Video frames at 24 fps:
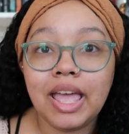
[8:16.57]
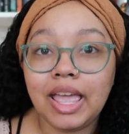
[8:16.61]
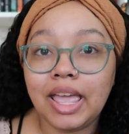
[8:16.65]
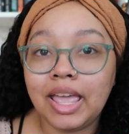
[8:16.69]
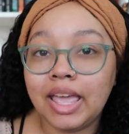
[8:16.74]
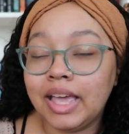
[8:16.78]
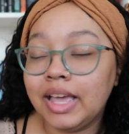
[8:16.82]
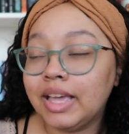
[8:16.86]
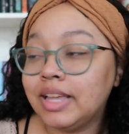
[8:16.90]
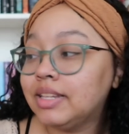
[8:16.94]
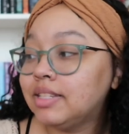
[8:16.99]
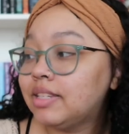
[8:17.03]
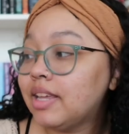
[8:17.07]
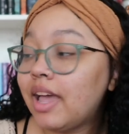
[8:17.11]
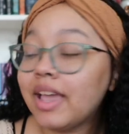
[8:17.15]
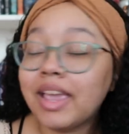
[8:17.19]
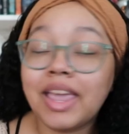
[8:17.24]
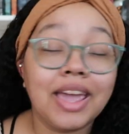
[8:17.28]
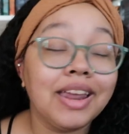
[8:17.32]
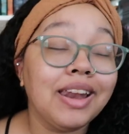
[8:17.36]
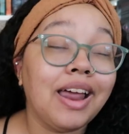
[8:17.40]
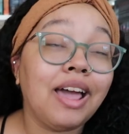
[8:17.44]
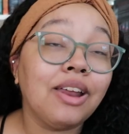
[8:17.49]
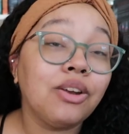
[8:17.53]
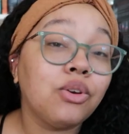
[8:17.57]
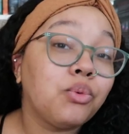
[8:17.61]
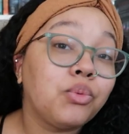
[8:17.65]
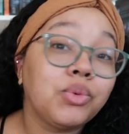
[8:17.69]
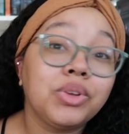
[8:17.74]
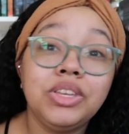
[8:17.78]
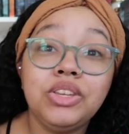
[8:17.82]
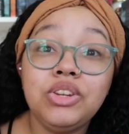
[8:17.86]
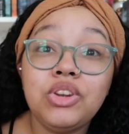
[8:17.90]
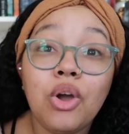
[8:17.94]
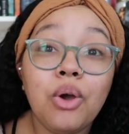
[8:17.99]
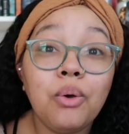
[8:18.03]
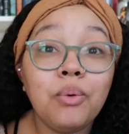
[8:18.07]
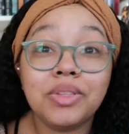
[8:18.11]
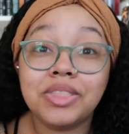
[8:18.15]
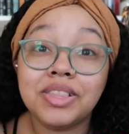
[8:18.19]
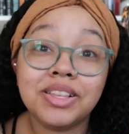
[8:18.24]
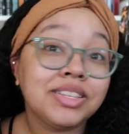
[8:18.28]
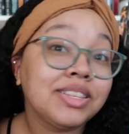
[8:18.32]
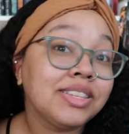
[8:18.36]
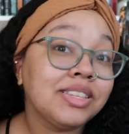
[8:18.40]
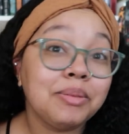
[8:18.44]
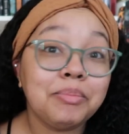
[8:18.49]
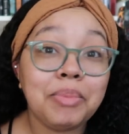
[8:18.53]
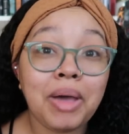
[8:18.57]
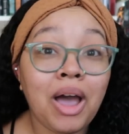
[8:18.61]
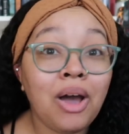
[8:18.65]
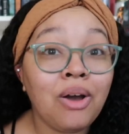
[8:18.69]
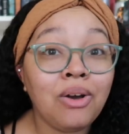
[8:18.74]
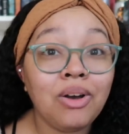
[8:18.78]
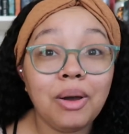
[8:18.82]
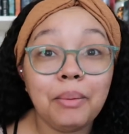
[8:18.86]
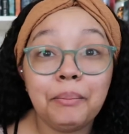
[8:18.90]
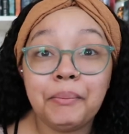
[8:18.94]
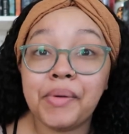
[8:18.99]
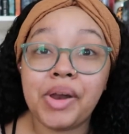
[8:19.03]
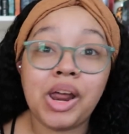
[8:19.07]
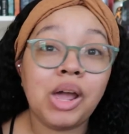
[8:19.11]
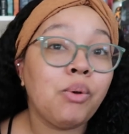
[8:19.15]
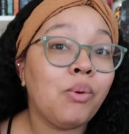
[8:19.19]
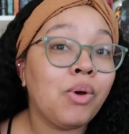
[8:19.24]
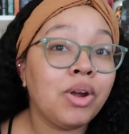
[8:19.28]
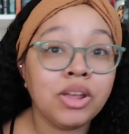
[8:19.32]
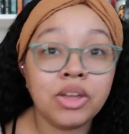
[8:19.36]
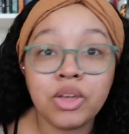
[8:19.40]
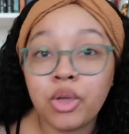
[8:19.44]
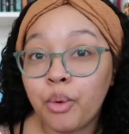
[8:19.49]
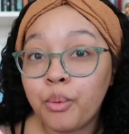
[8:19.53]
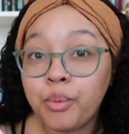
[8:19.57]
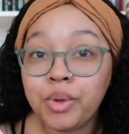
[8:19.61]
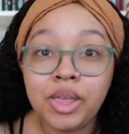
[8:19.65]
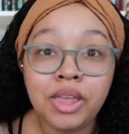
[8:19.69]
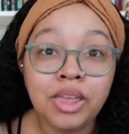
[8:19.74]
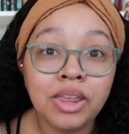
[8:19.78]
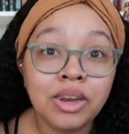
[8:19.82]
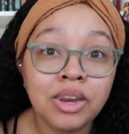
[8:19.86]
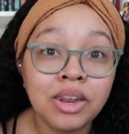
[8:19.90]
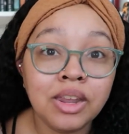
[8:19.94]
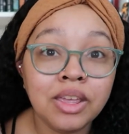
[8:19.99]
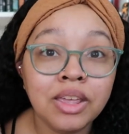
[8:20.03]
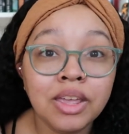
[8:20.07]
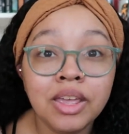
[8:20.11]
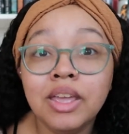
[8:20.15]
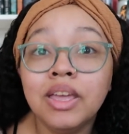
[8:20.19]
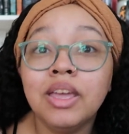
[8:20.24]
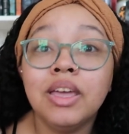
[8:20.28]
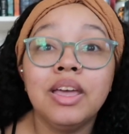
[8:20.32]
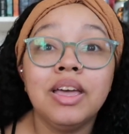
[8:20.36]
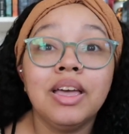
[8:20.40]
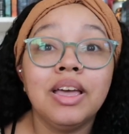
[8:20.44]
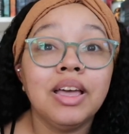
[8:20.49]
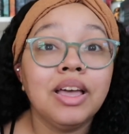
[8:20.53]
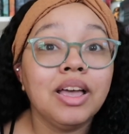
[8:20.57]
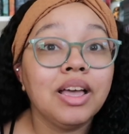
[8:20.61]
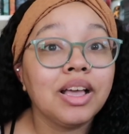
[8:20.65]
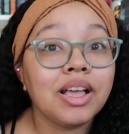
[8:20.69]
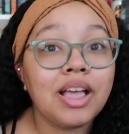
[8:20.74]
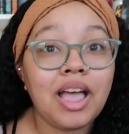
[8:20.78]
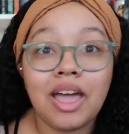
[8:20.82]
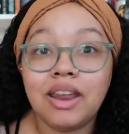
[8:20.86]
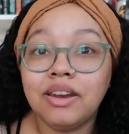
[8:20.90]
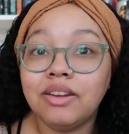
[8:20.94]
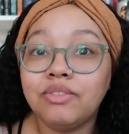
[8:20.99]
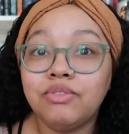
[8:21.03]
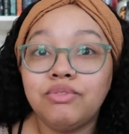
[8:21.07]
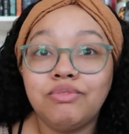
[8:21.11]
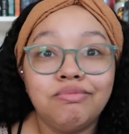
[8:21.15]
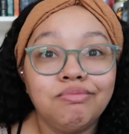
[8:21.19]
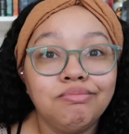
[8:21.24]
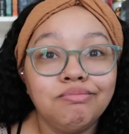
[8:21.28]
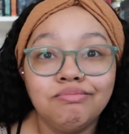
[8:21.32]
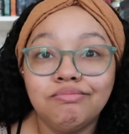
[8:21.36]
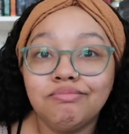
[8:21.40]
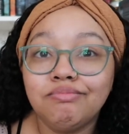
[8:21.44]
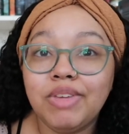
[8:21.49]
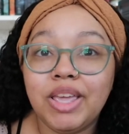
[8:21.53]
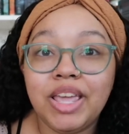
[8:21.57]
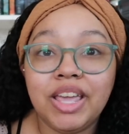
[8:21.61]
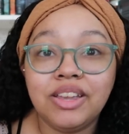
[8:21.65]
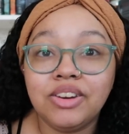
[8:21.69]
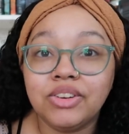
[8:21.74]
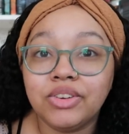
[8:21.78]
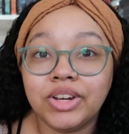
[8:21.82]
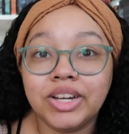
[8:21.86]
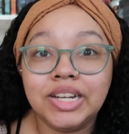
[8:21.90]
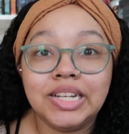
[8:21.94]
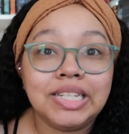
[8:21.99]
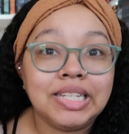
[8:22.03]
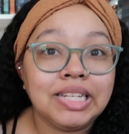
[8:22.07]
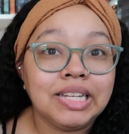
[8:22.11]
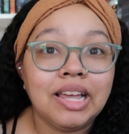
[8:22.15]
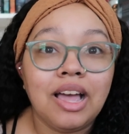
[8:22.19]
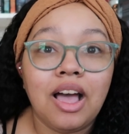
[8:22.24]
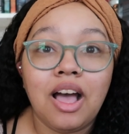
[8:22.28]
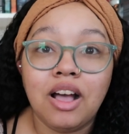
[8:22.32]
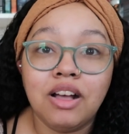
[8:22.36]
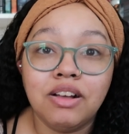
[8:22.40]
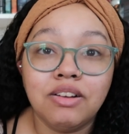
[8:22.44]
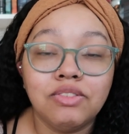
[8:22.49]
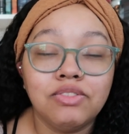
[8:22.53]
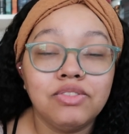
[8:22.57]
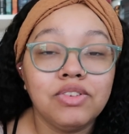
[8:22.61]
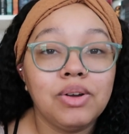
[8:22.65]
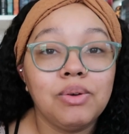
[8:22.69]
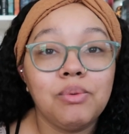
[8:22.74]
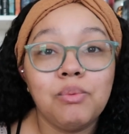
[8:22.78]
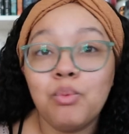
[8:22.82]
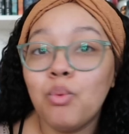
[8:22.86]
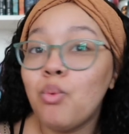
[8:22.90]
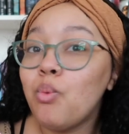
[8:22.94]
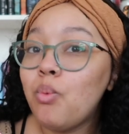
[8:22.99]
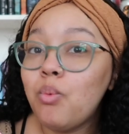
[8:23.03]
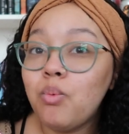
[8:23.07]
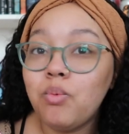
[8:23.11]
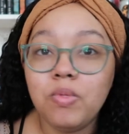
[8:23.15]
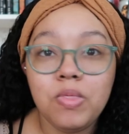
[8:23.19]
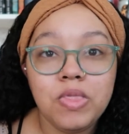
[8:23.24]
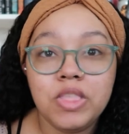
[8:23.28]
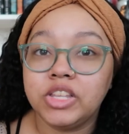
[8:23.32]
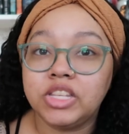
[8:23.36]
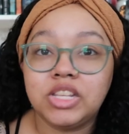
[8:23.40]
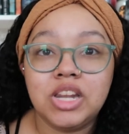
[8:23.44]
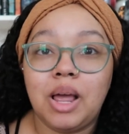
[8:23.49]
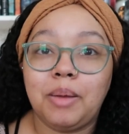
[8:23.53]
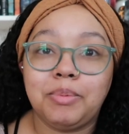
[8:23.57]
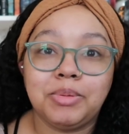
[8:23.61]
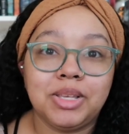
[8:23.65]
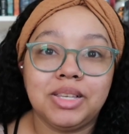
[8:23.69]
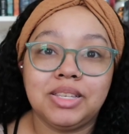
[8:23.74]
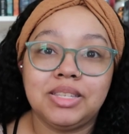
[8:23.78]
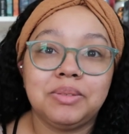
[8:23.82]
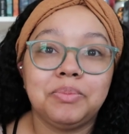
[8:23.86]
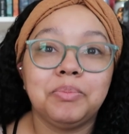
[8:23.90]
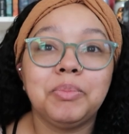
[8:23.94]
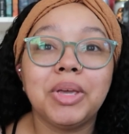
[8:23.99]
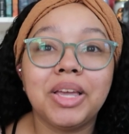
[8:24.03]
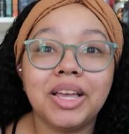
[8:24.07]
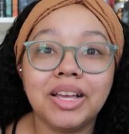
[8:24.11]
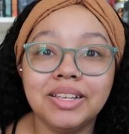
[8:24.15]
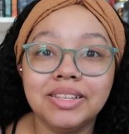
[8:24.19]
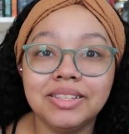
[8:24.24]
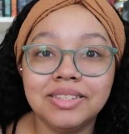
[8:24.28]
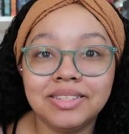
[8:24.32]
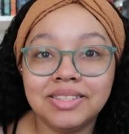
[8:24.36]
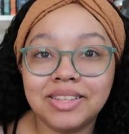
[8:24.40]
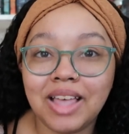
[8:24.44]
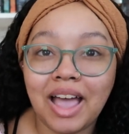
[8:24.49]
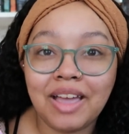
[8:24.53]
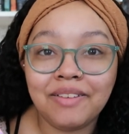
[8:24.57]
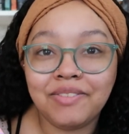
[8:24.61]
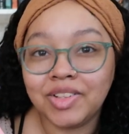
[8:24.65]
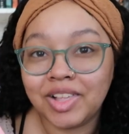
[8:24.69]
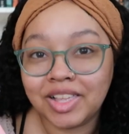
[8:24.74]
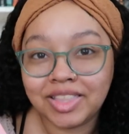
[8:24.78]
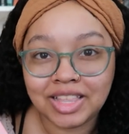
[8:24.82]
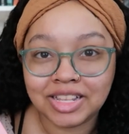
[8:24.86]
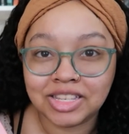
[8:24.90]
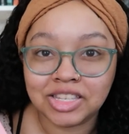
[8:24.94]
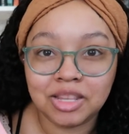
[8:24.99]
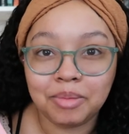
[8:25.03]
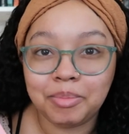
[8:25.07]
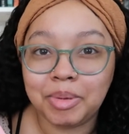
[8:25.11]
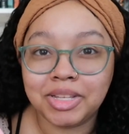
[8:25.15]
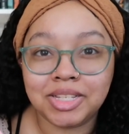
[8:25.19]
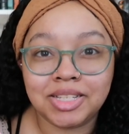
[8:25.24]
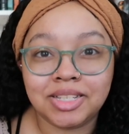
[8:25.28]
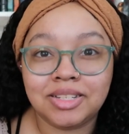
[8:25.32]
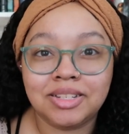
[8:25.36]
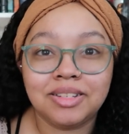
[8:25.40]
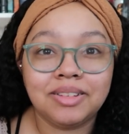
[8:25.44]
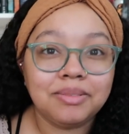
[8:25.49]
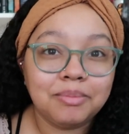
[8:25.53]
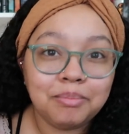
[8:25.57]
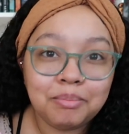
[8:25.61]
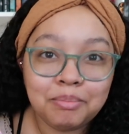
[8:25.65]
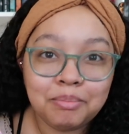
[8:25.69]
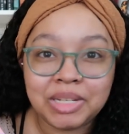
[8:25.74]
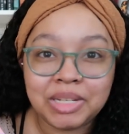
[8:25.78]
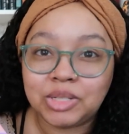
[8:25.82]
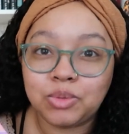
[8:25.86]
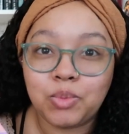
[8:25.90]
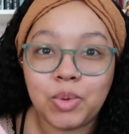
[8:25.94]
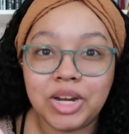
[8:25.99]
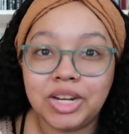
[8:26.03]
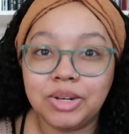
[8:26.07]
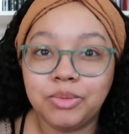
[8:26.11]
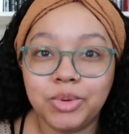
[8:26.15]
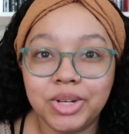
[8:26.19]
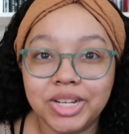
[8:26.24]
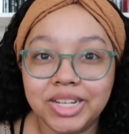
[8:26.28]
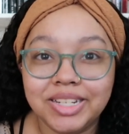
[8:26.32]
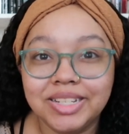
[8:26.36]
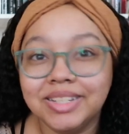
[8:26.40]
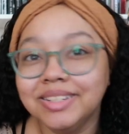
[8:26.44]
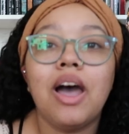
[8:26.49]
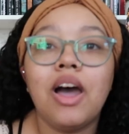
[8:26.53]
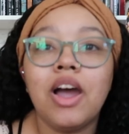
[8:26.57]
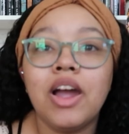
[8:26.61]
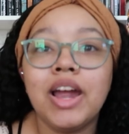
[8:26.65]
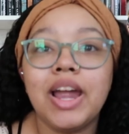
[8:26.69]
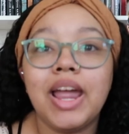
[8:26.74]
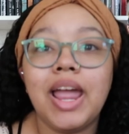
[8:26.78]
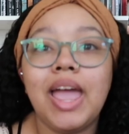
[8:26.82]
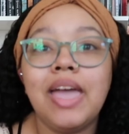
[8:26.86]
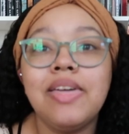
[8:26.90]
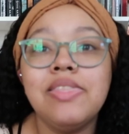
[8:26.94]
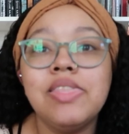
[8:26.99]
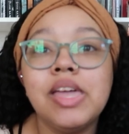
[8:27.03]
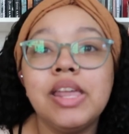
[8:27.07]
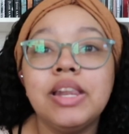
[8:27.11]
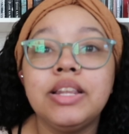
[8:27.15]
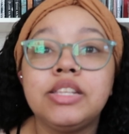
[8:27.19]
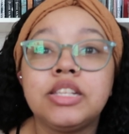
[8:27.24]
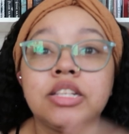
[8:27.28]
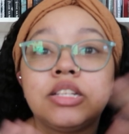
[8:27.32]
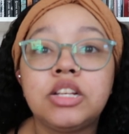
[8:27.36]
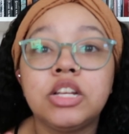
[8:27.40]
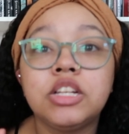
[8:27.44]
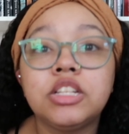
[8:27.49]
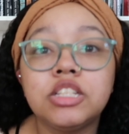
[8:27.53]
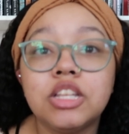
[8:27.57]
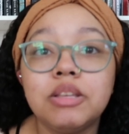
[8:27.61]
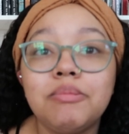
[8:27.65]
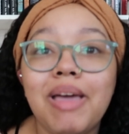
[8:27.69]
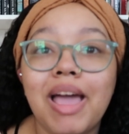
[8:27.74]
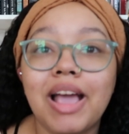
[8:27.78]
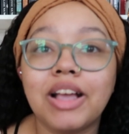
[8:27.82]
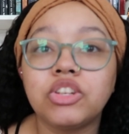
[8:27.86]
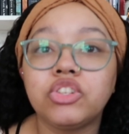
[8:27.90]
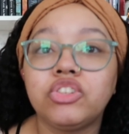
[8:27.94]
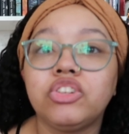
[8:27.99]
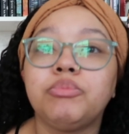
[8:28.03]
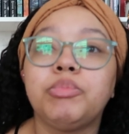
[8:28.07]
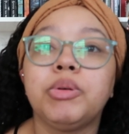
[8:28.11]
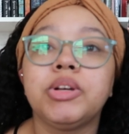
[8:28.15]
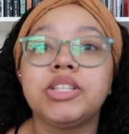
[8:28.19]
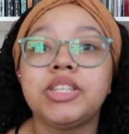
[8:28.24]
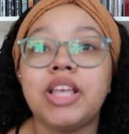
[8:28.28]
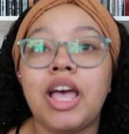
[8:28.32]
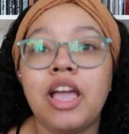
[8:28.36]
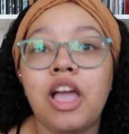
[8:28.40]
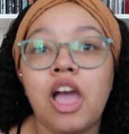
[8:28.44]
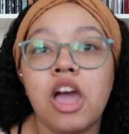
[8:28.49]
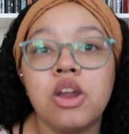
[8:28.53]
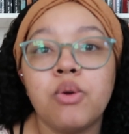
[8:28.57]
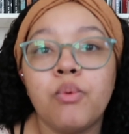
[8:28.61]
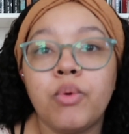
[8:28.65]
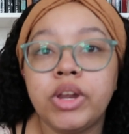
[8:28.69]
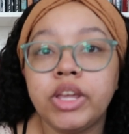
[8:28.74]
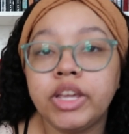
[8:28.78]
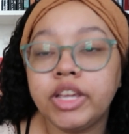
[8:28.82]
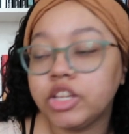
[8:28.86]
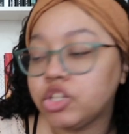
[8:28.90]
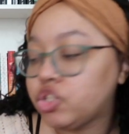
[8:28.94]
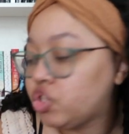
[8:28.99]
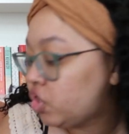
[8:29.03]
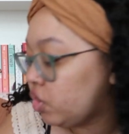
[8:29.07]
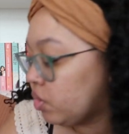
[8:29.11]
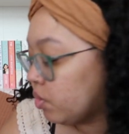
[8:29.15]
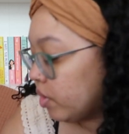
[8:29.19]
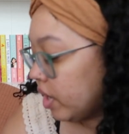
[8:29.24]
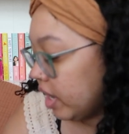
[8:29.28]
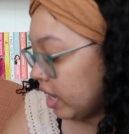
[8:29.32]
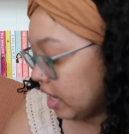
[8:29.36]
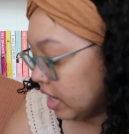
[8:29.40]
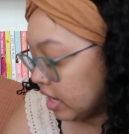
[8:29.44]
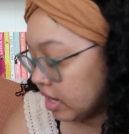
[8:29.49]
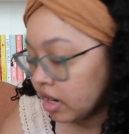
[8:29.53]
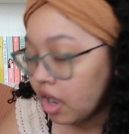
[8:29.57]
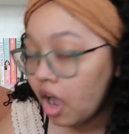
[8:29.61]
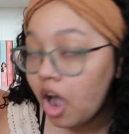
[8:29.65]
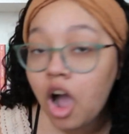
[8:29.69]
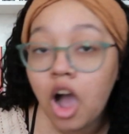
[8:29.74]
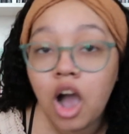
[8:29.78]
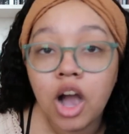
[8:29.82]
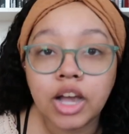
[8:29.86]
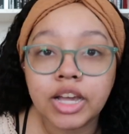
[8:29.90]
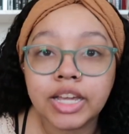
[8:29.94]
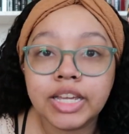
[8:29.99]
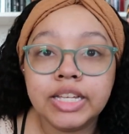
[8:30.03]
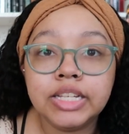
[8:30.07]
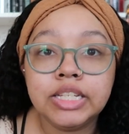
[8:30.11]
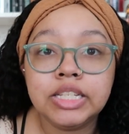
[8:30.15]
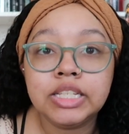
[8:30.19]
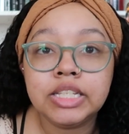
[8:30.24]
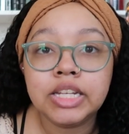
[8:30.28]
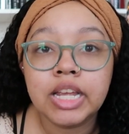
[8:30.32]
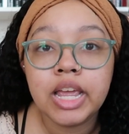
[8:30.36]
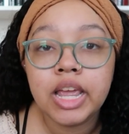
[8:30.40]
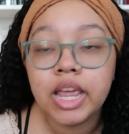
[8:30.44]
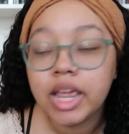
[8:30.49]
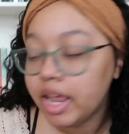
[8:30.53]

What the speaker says: And again, I don't really know what this is about, but I want to go in kind of ignorant of the synopsis because I feel like that's the best way to read. All right, and then just some extra books I kind of want to get to in August.